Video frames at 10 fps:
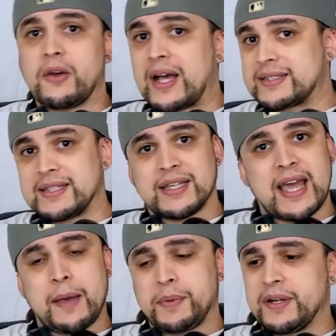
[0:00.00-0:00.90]
You know, I see
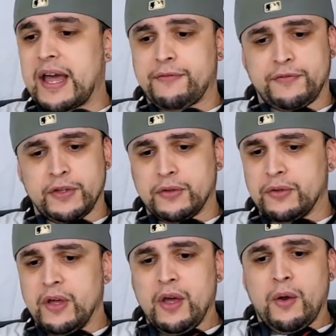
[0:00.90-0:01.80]
it happening, I
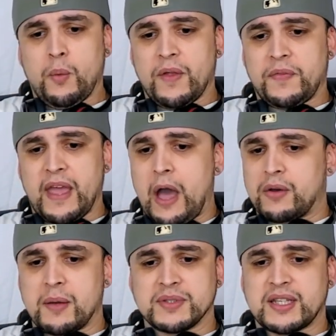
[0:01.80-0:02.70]
feel what the
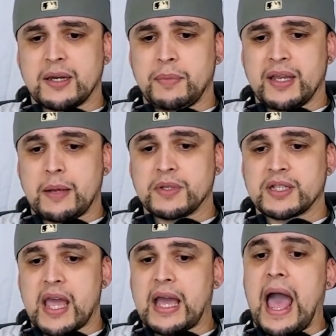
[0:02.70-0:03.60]
outcome is gonna be, and I'm
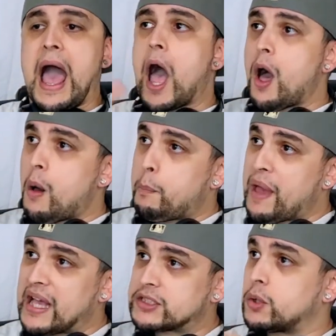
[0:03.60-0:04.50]
just like, I'll
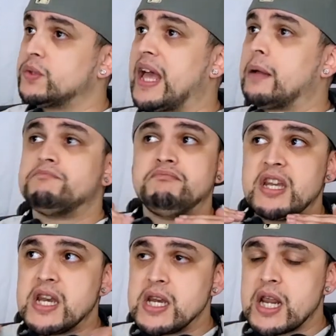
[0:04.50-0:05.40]
pass on that.
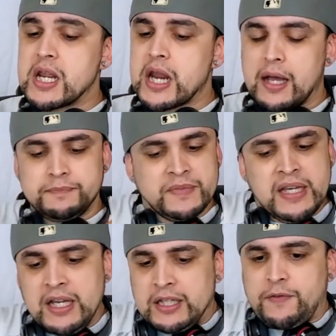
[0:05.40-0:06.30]
Nah.
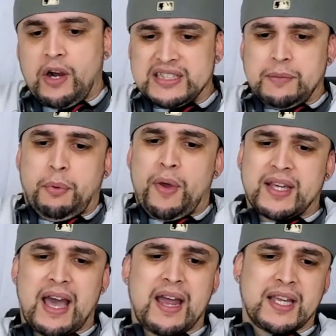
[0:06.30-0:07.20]
As far as the
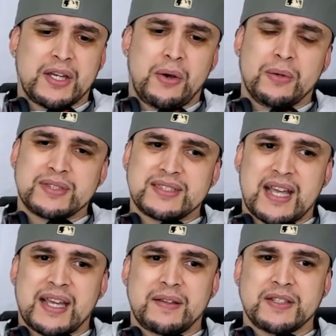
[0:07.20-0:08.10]
boycotting goes,
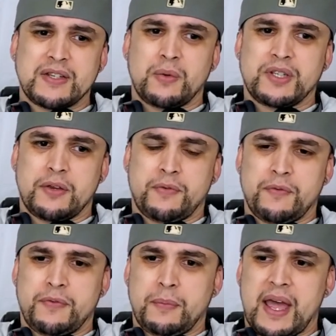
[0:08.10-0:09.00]
it's like, it's no
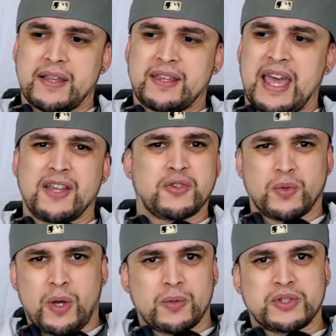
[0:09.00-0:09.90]
different from like
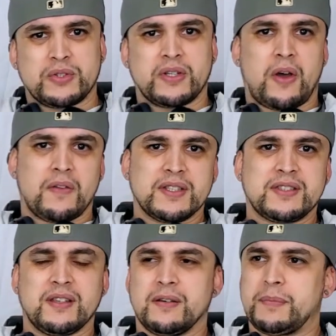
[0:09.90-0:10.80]
cancel culture and all
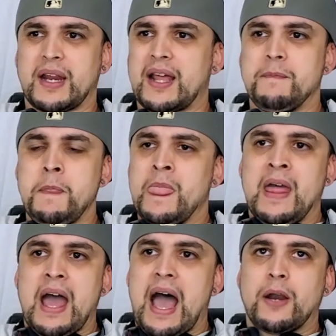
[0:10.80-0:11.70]
this stuff, man.
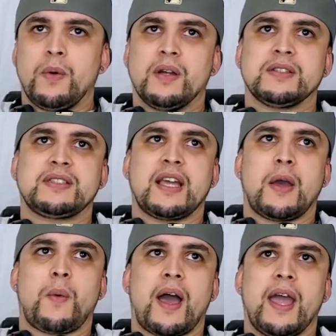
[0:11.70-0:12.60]
I don't
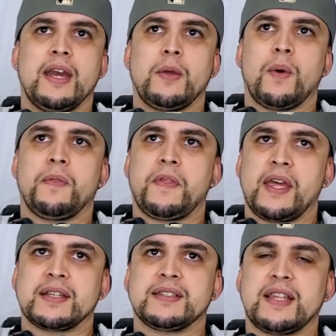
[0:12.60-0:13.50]
understand why anyone
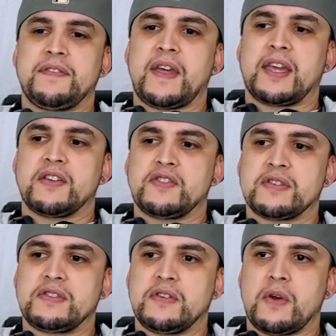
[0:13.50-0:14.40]
thinks that they can
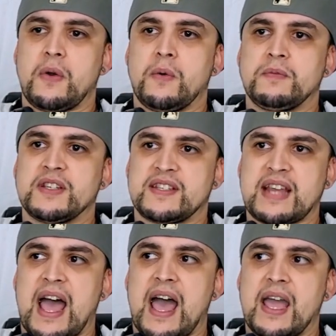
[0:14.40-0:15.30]
just, you know,
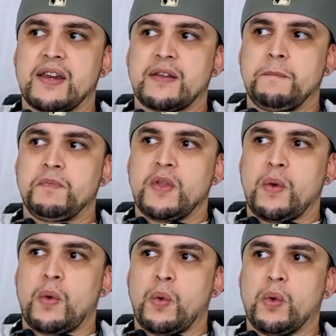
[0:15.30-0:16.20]
decide
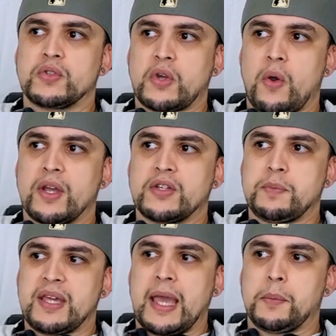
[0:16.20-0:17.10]
who is going
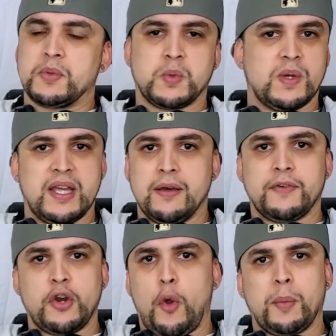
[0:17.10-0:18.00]
to be able to
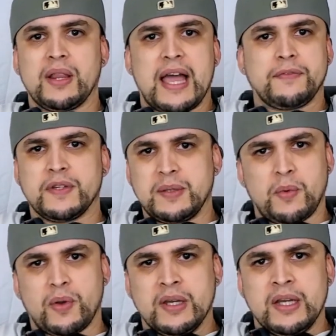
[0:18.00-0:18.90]
live a normal life
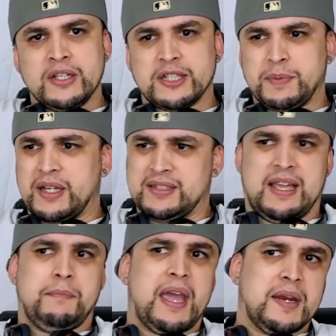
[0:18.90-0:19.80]
anymore just because
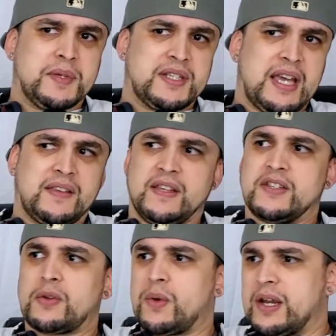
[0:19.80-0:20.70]
they made a mistake,
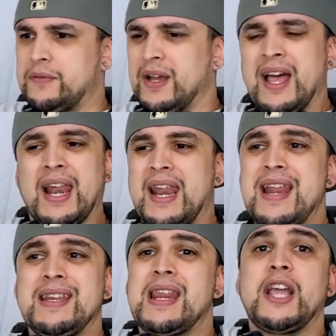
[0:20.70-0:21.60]
this or whatever.
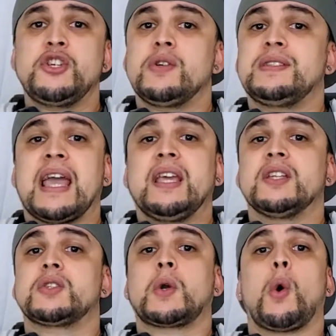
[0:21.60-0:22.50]
Let nature
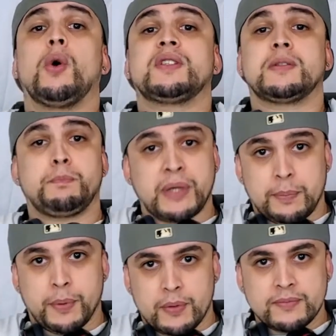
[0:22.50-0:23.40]
take its course,
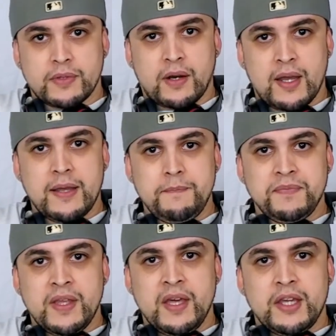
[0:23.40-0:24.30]
people, all right?
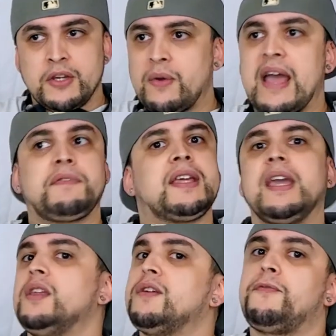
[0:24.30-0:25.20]
You don't have to
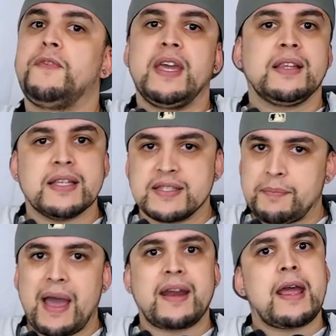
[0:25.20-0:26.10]
get in your
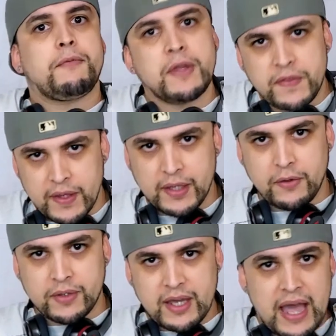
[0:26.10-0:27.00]
feelings about everything,
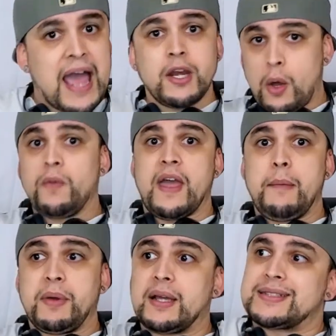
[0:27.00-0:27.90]
okay? I know
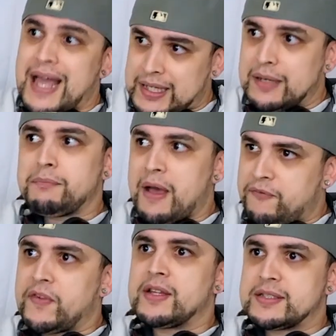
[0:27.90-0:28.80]
that because I get in
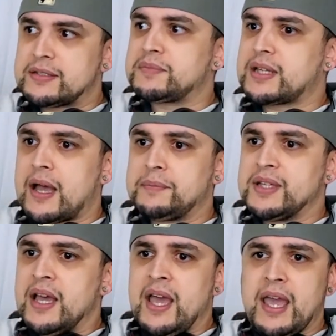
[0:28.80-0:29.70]
my feelings
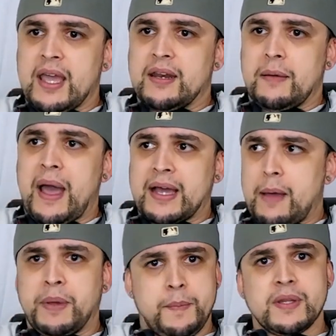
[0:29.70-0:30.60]
sometimes, and I
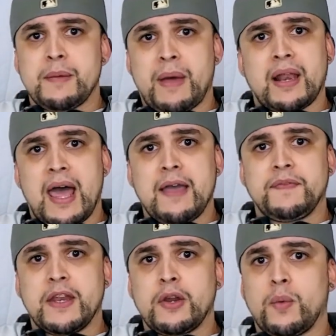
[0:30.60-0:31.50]
got people in my
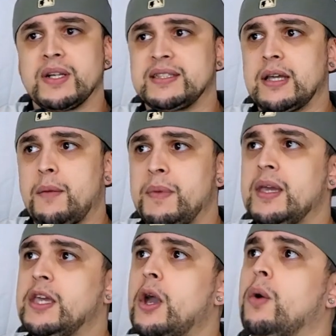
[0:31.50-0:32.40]
life that know when to tell
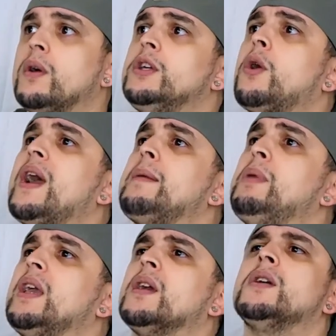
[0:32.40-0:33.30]
me, yo,
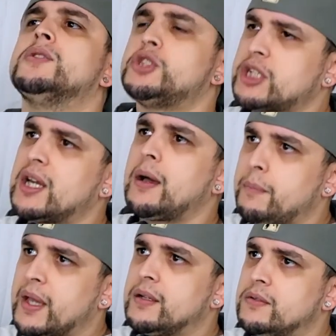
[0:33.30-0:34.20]
Eddie B, shut
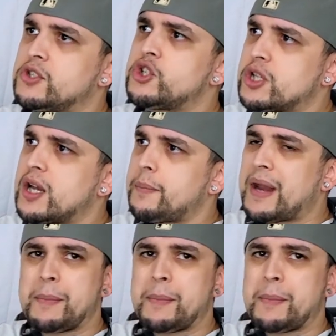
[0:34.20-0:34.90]
up, man. Just shut up.